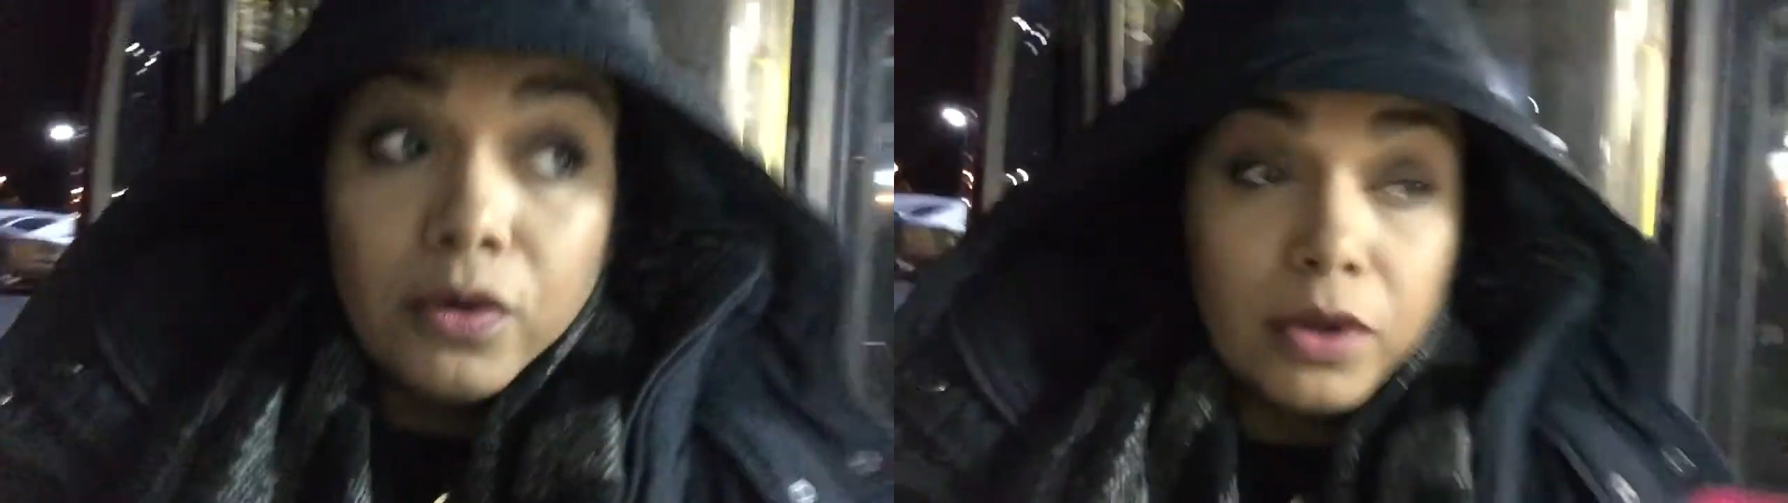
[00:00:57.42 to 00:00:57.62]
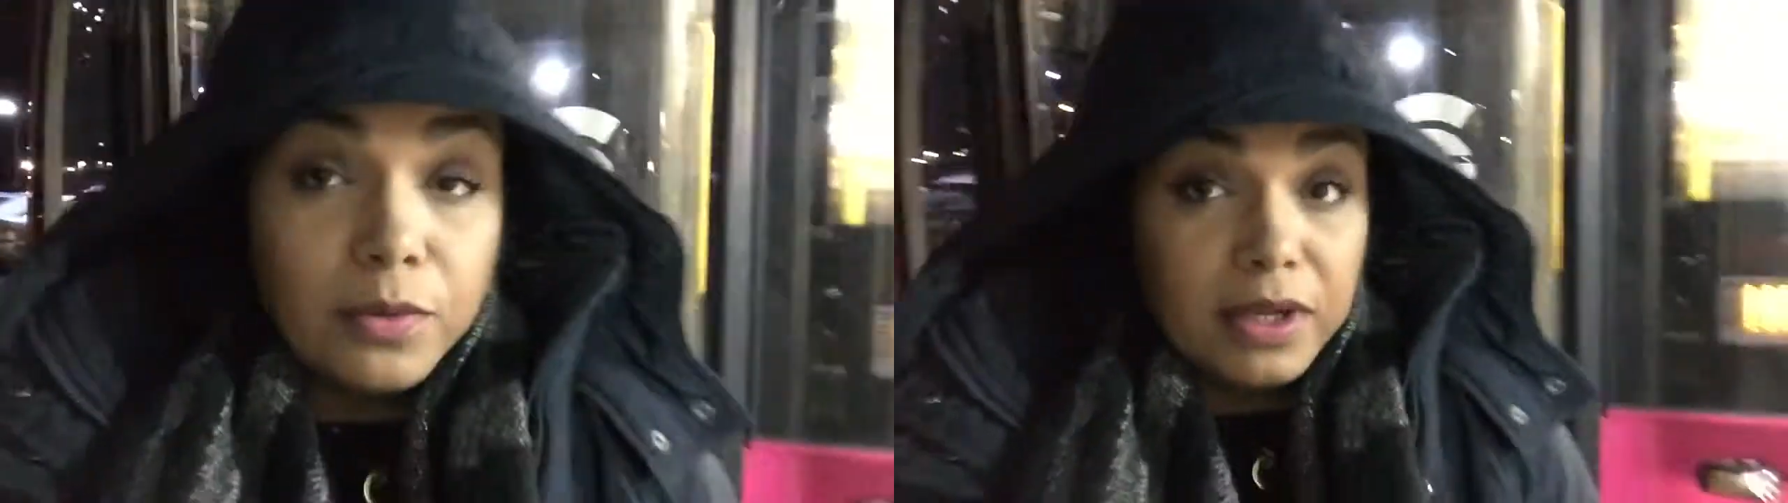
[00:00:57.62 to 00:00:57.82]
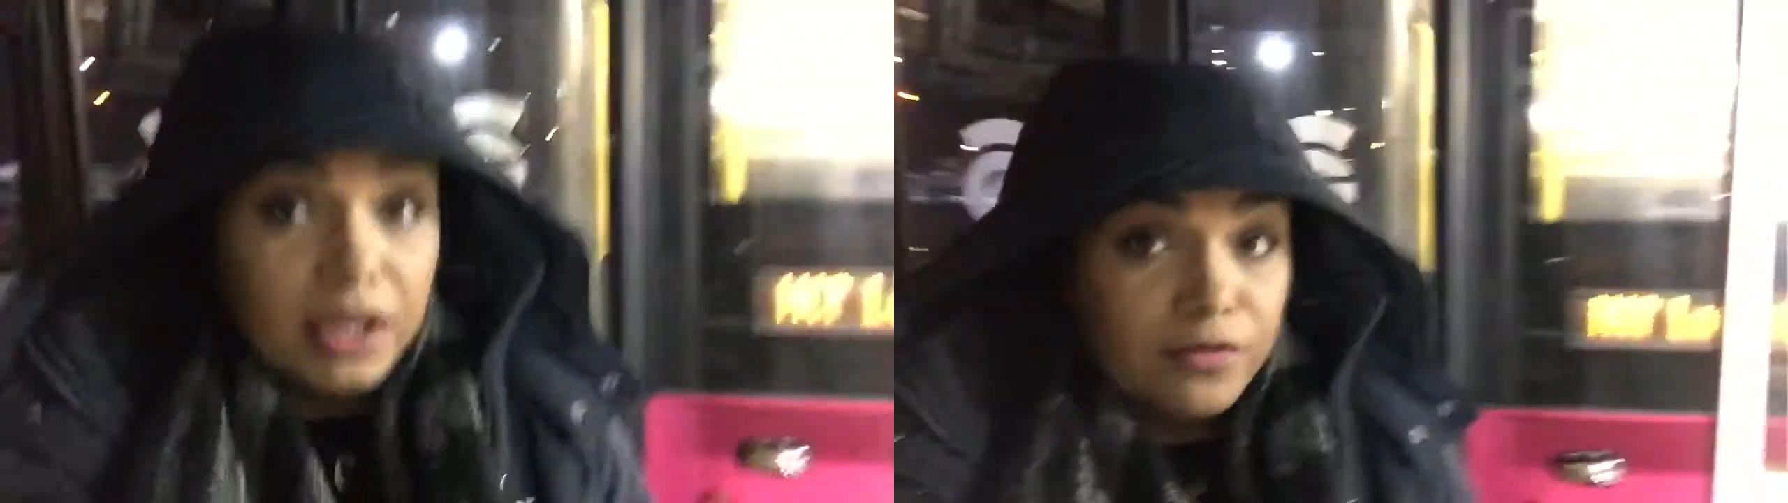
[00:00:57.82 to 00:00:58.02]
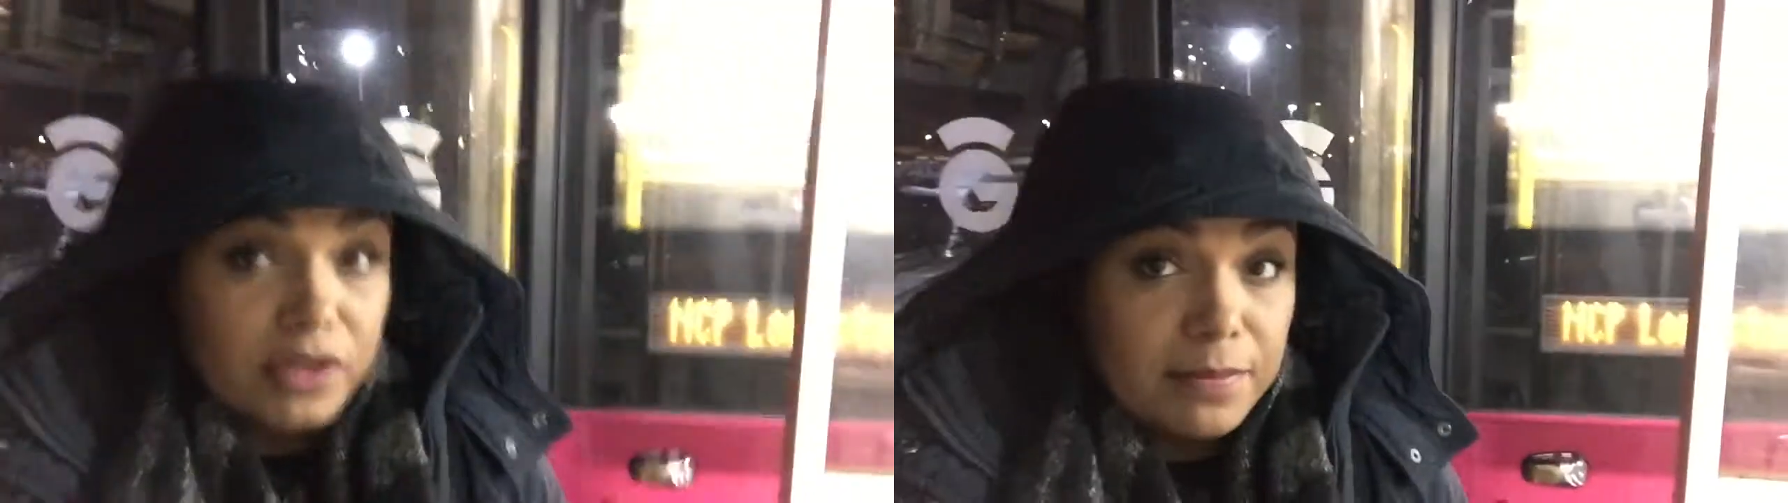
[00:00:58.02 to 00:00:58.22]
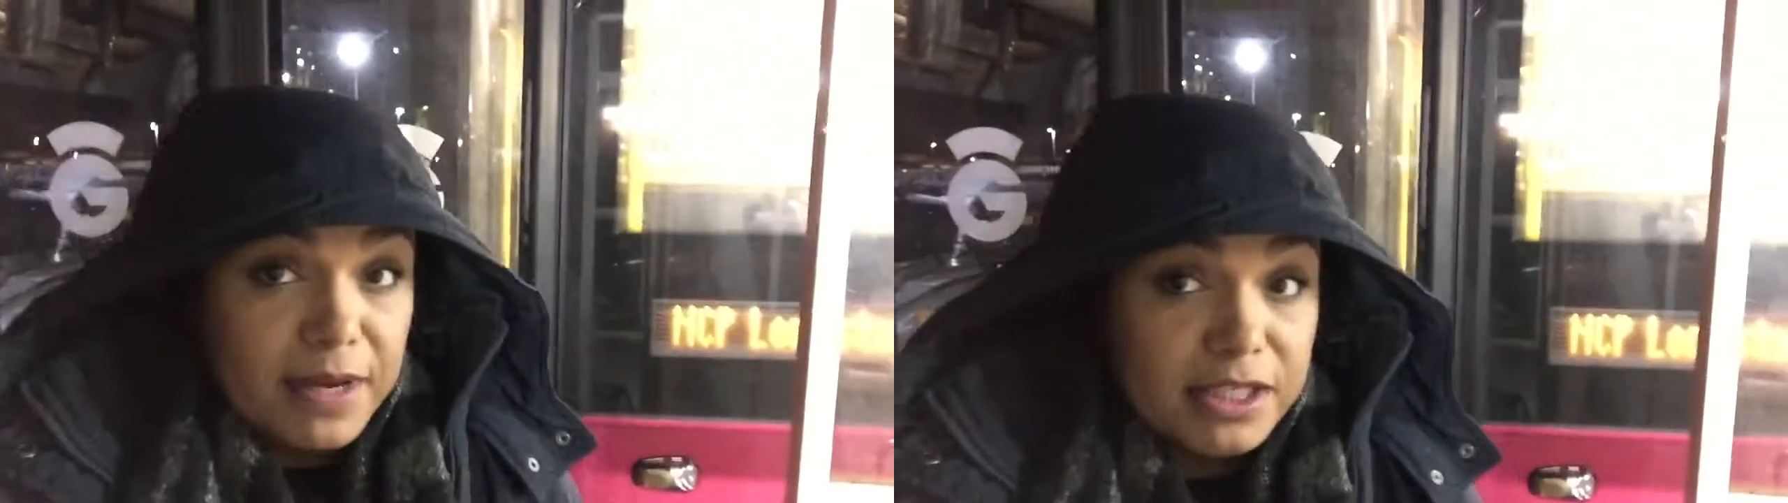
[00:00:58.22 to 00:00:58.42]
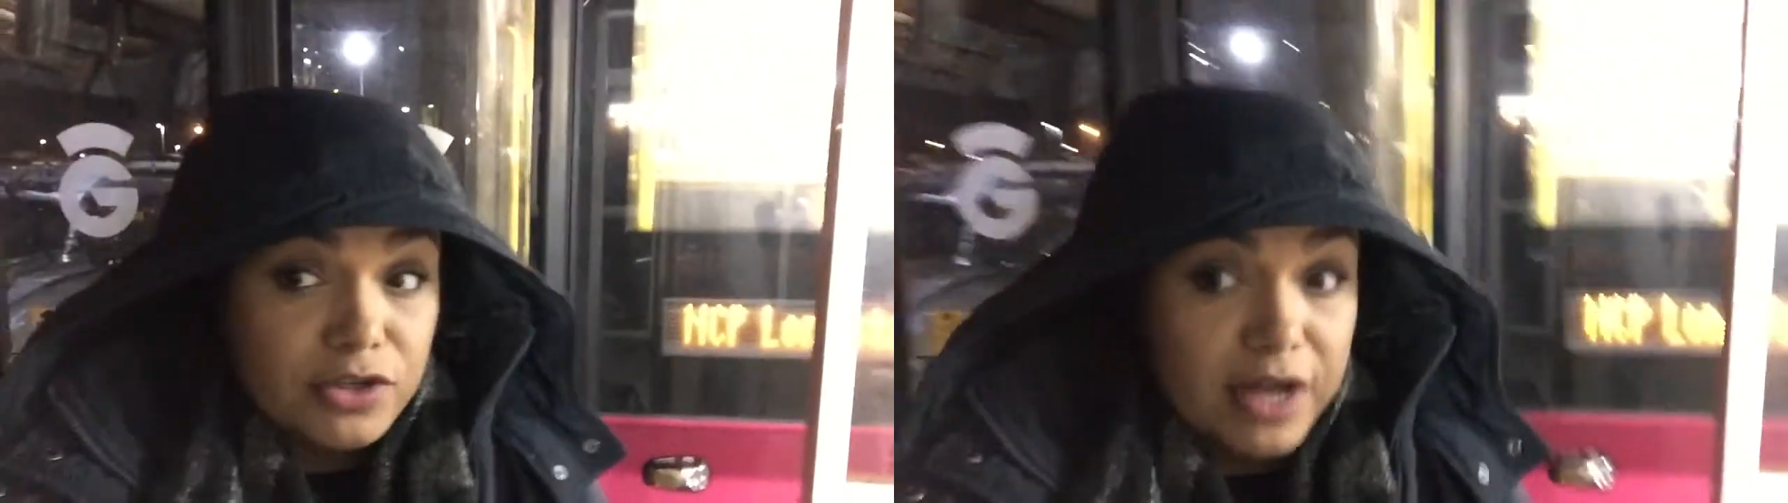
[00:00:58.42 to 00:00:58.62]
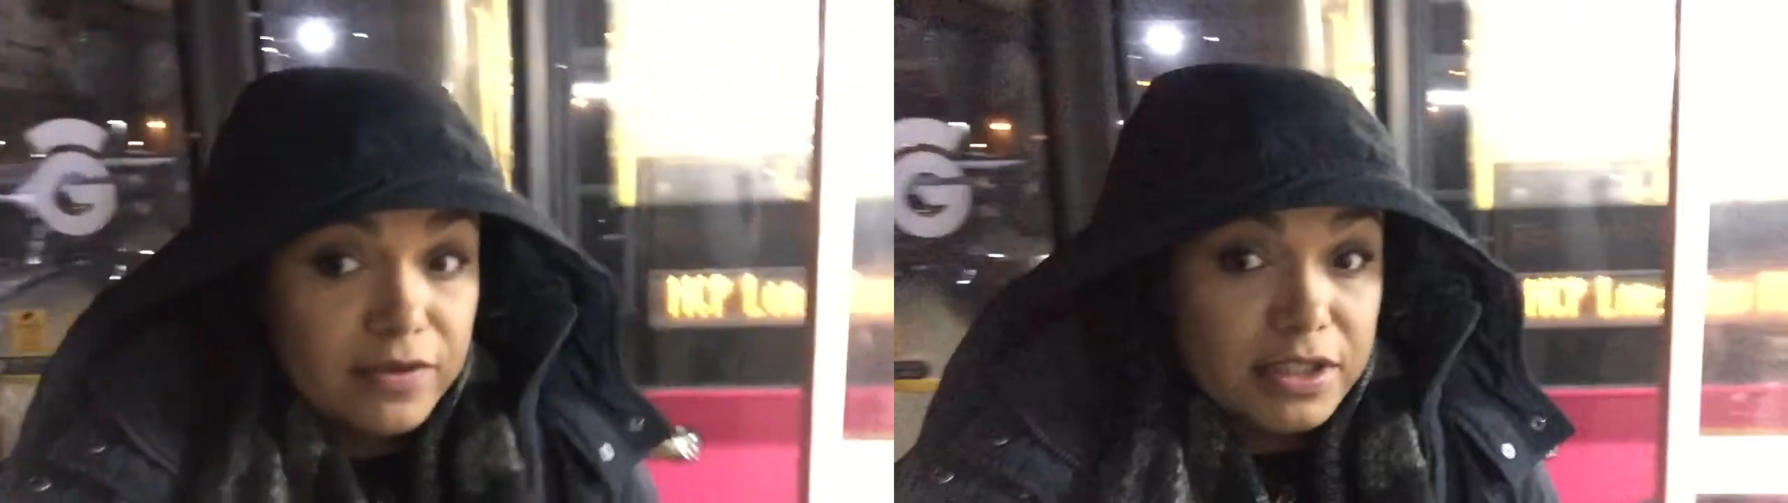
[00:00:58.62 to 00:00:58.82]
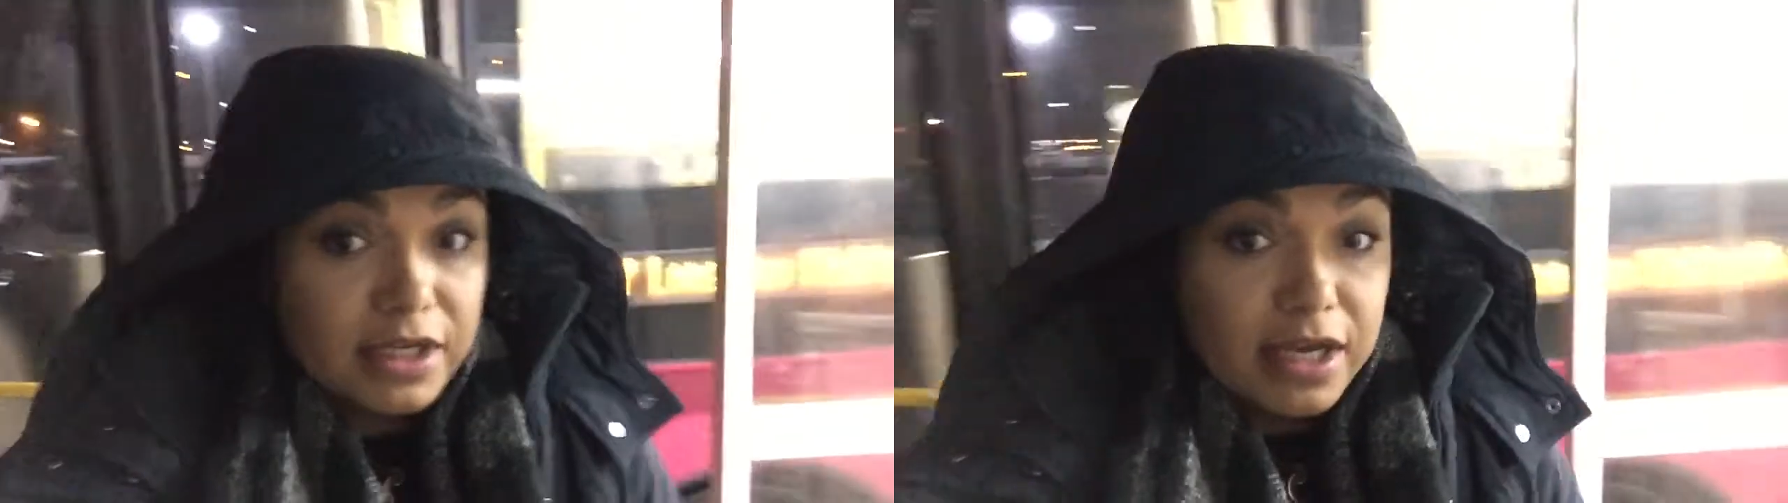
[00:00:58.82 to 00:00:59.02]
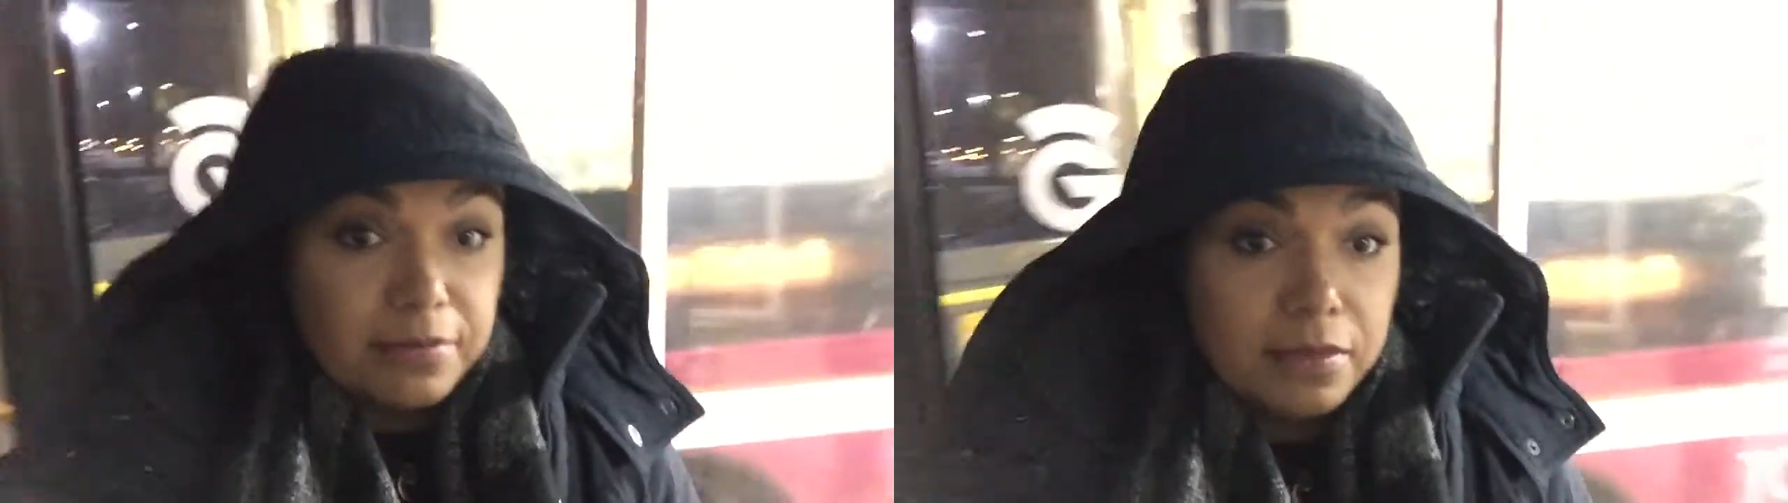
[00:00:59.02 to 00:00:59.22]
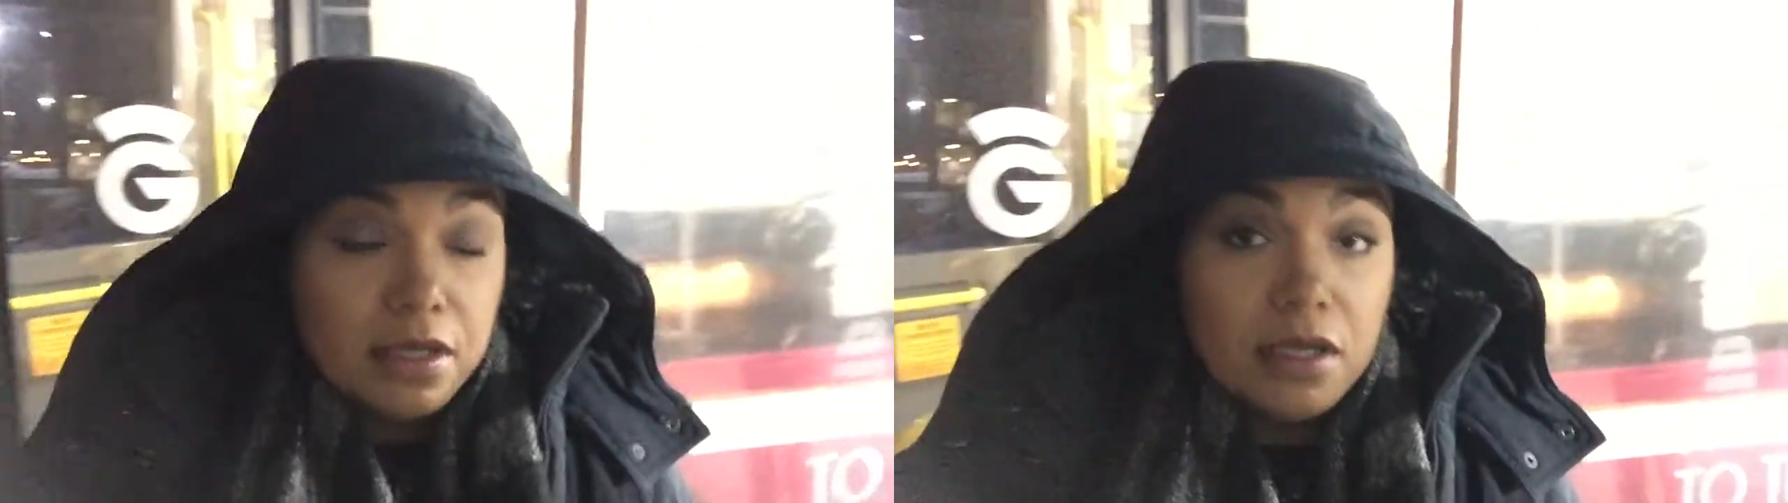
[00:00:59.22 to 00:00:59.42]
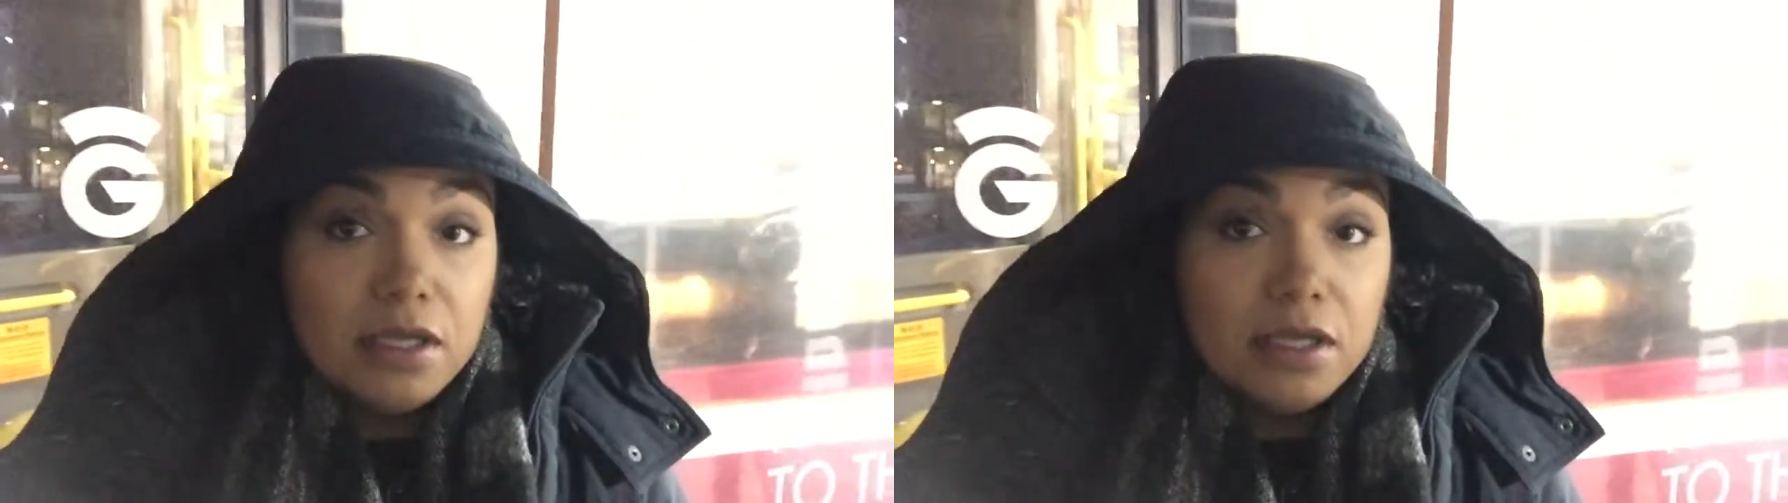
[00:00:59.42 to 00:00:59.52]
We're waiting for the bus driver to come